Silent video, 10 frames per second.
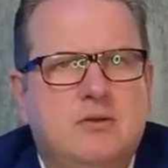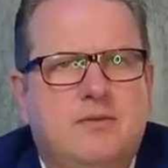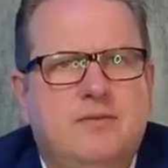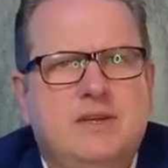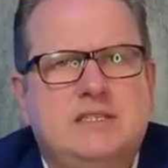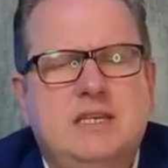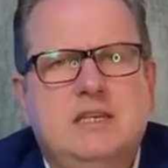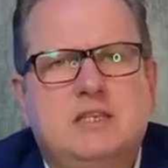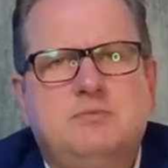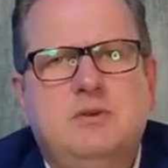of the vaccine
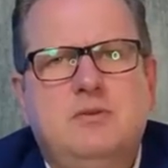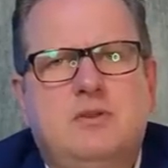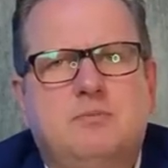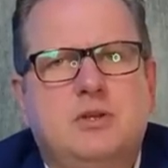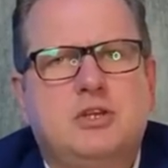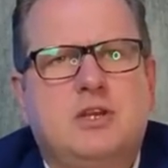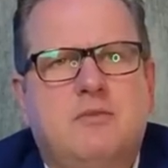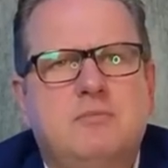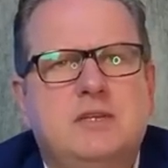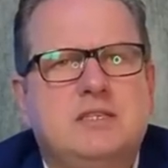dispute, the British
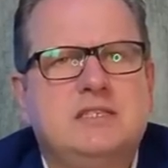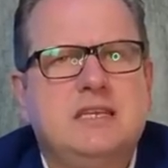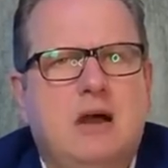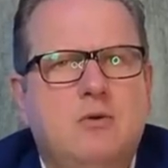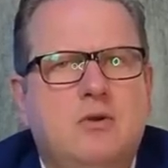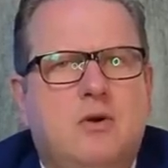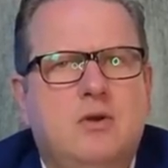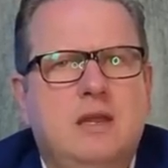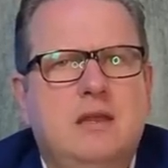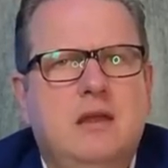government is now
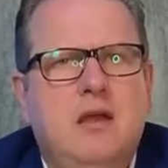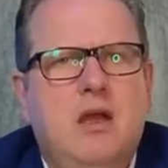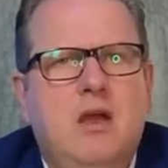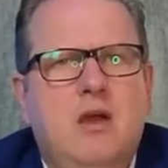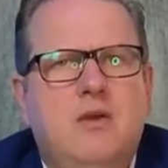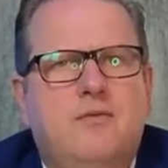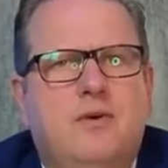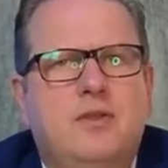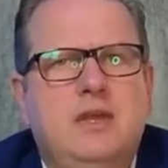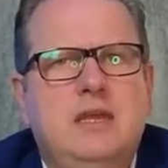calling
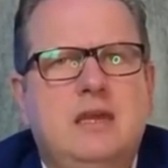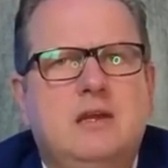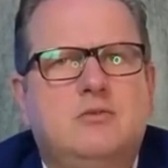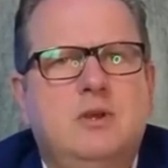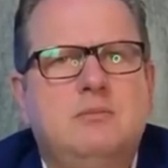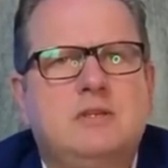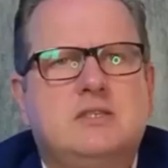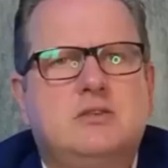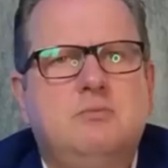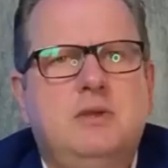for the
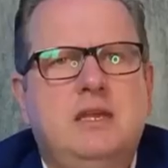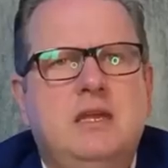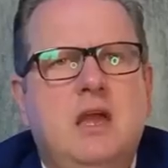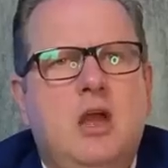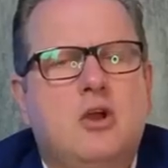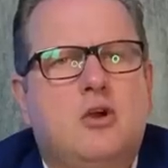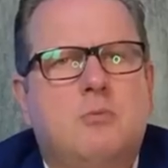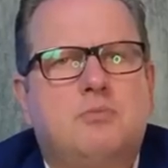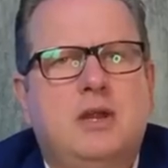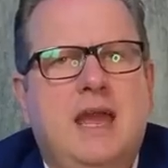agreements to be
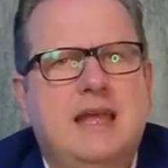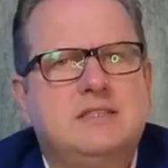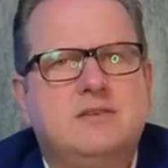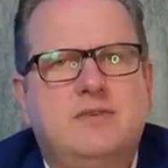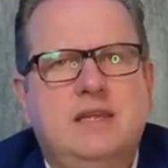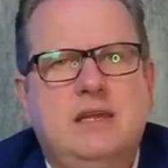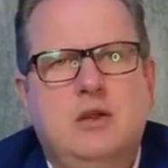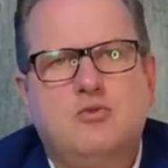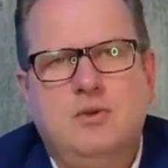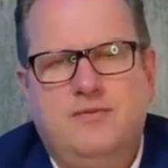comprehensively
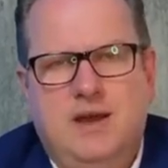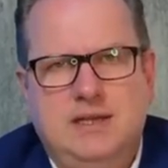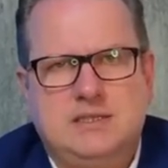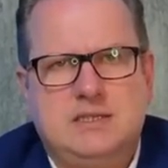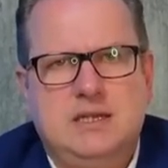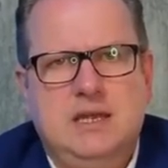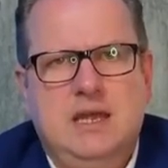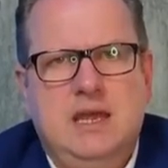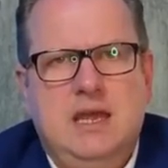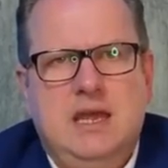revised.
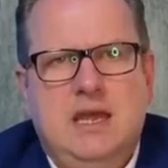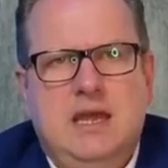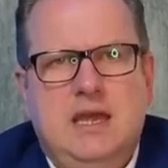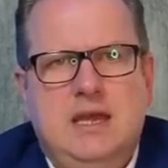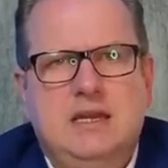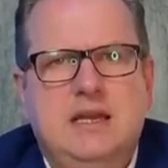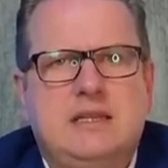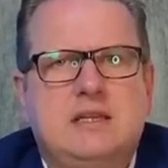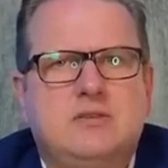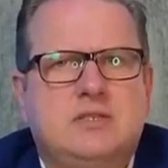In a
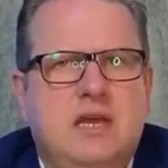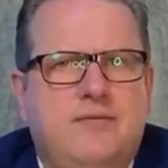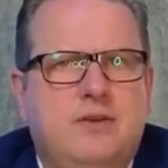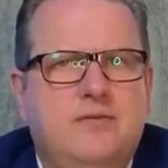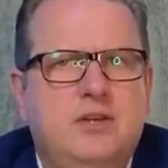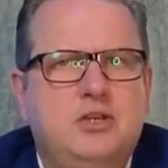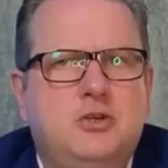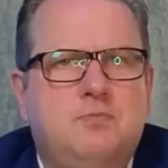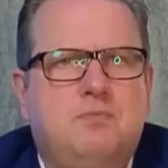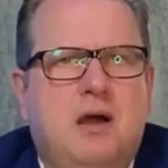letter to
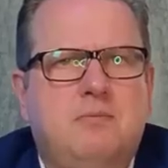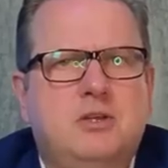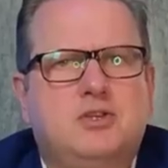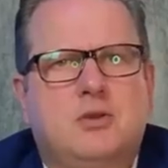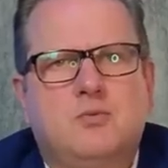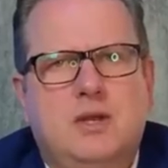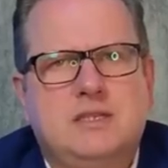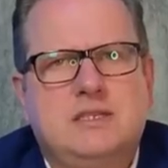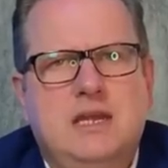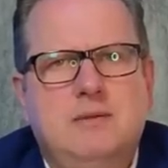Sefcovic published on
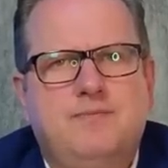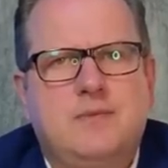Wednesday,